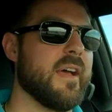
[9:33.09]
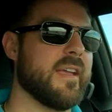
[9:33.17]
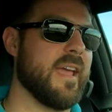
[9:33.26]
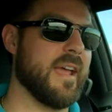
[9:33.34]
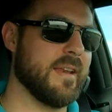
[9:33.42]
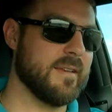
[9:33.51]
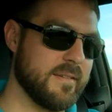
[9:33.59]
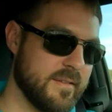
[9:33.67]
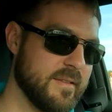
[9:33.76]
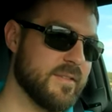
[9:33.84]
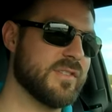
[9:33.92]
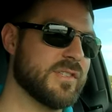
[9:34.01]
Again,
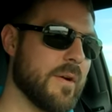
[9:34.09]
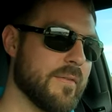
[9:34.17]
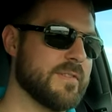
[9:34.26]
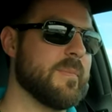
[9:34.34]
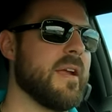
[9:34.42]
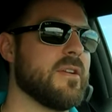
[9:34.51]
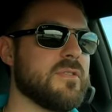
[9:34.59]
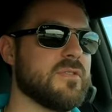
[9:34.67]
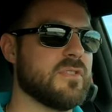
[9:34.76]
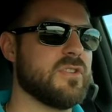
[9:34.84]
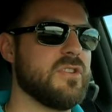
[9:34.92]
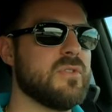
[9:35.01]
the service manager
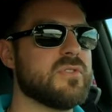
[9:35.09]
is